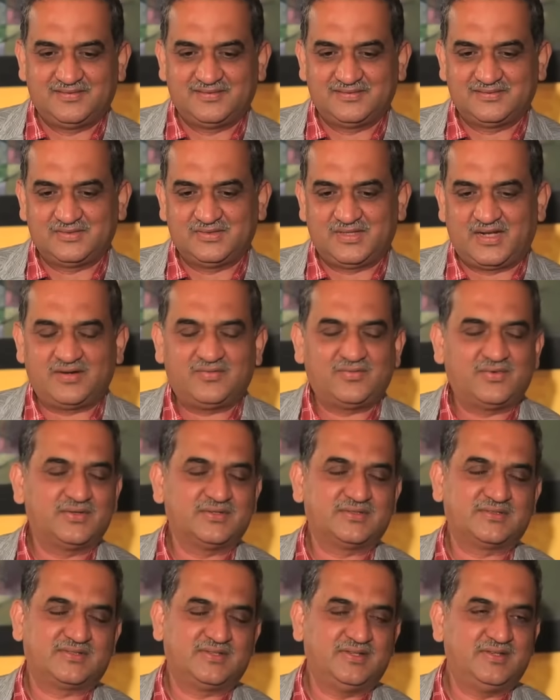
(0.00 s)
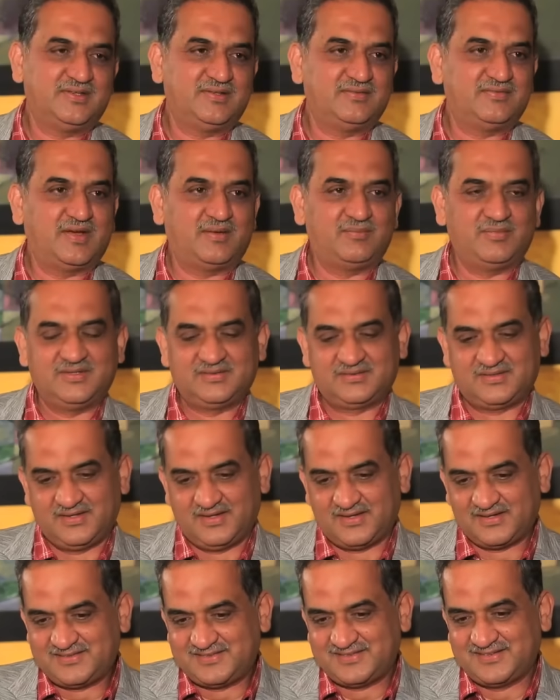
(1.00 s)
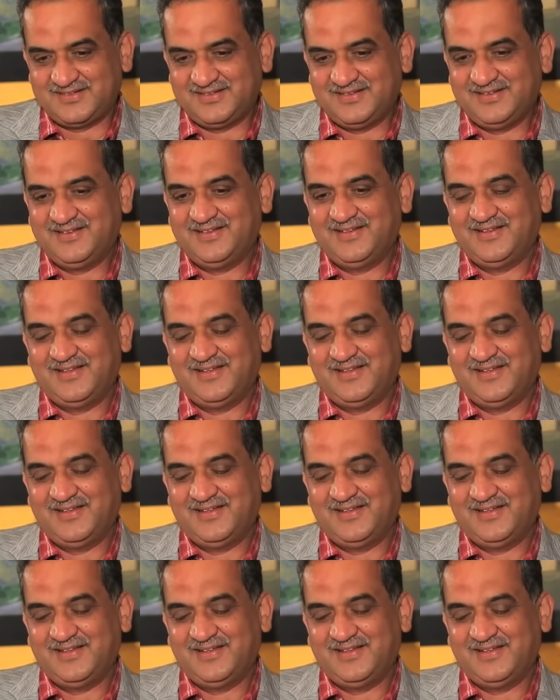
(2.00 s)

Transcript: So that was the family's reaction.